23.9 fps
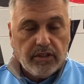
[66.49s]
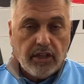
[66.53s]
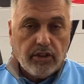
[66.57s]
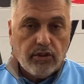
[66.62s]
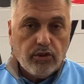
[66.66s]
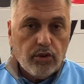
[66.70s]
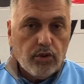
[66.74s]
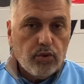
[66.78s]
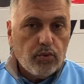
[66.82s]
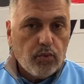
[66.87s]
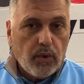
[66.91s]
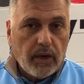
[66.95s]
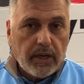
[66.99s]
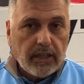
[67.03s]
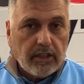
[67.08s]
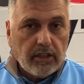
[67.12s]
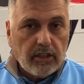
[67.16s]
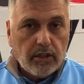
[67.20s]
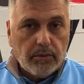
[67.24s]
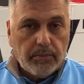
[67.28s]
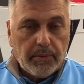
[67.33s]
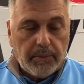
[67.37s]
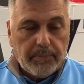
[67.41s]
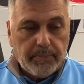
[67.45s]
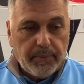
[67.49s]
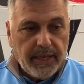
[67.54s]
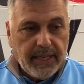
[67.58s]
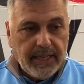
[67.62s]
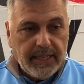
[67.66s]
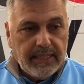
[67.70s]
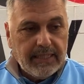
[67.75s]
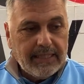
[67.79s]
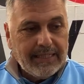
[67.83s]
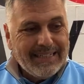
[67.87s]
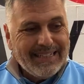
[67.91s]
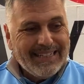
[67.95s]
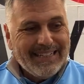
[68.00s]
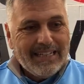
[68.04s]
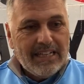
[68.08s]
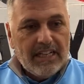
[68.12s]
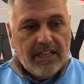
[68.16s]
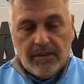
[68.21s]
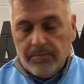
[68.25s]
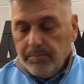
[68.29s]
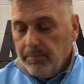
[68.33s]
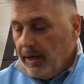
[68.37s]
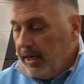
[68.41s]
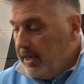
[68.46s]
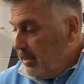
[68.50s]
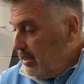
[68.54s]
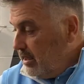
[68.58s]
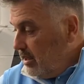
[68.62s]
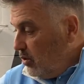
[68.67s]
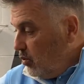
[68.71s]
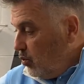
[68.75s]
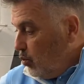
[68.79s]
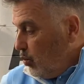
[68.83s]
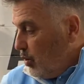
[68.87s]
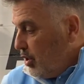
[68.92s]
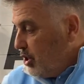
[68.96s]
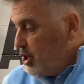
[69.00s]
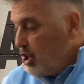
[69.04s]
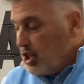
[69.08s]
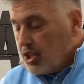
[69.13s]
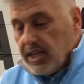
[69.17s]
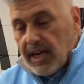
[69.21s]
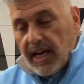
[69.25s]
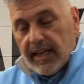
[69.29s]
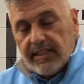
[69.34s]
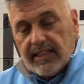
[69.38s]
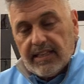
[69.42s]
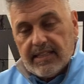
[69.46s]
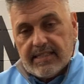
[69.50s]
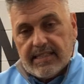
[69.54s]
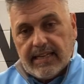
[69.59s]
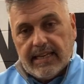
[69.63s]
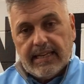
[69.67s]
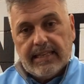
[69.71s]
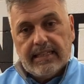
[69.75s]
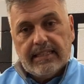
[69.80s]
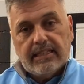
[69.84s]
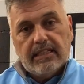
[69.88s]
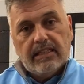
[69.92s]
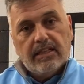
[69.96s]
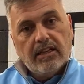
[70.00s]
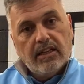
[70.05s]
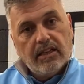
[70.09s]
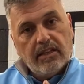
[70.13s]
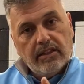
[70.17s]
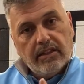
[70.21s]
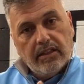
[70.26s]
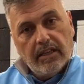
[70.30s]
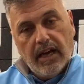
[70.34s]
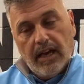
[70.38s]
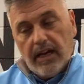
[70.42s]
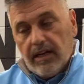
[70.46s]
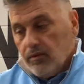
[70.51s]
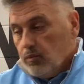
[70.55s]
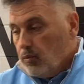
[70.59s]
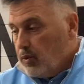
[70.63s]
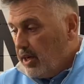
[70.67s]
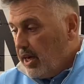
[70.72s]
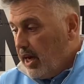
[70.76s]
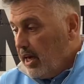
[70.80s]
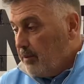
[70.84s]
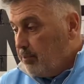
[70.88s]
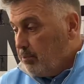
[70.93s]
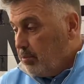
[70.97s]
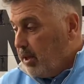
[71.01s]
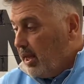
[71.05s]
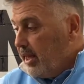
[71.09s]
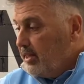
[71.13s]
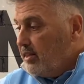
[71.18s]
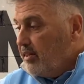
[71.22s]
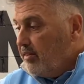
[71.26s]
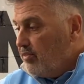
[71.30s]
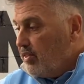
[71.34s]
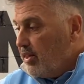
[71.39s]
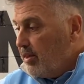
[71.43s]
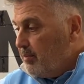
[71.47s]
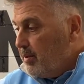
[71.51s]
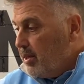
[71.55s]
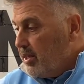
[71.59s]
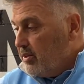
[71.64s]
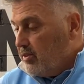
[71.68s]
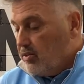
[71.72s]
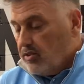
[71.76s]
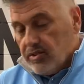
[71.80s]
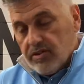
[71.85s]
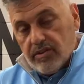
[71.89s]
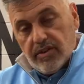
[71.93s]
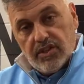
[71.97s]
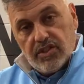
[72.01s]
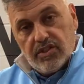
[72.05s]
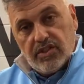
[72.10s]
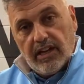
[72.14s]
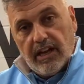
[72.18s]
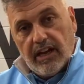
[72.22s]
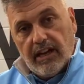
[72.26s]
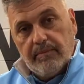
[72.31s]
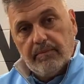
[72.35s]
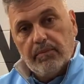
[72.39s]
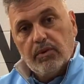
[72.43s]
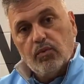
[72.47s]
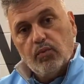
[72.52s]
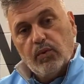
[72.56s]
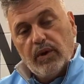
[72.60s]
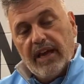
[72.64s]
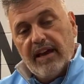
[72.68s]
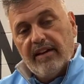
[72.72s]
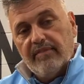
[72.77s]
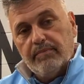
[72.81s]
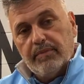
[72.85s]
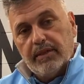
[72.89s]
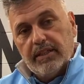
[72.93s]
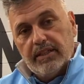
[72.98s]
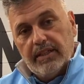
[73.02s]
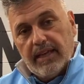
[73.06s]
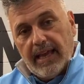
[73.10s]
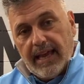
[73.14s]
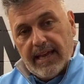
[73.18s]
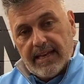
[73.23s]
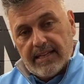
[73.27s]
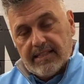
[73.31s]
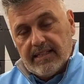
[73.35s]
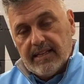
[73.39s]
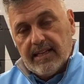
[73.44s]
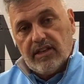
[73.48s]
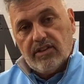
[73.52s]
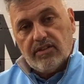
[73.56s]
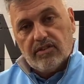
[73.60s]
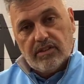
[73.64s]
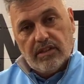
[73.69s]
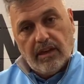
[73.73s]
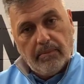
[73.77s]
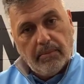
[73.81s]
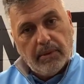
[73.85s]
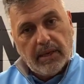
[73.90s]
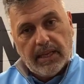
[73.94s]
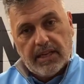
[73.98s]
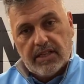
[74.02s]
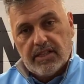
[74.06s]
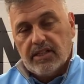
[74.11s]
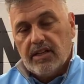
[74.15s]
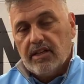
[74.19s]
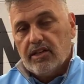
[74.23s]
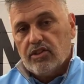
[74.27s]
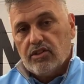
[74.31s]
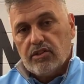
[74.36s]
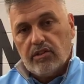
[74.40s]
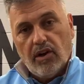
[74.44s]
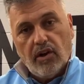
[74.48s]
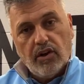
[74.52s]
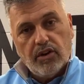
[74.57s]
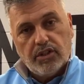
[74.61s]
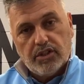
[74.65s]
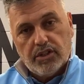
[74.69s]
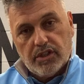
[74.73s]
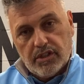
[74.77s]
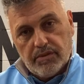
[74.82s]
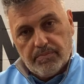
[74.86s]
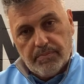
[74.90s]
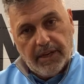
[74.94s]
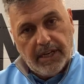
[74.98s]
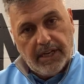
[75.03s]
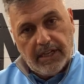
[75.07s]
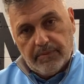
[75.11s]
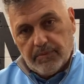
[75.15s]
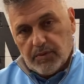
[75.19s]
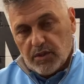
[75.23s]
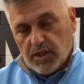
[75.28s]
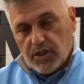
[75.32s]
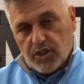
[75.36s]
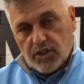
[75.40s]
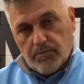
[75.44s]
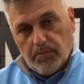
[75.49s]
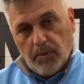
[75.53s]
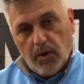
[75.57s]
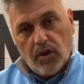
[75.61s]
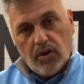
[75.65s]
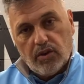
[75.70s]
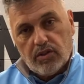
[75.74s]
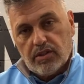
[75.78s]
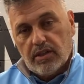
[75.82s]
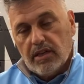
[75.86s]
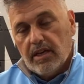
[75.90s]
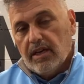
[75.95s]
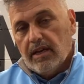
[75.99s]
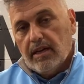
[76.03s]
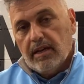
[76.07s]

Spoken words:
They do run a little bit big, but we just got these in. We got plenty of them in this time. We have them in XLs, double XLs, larges, mediums, and smalls.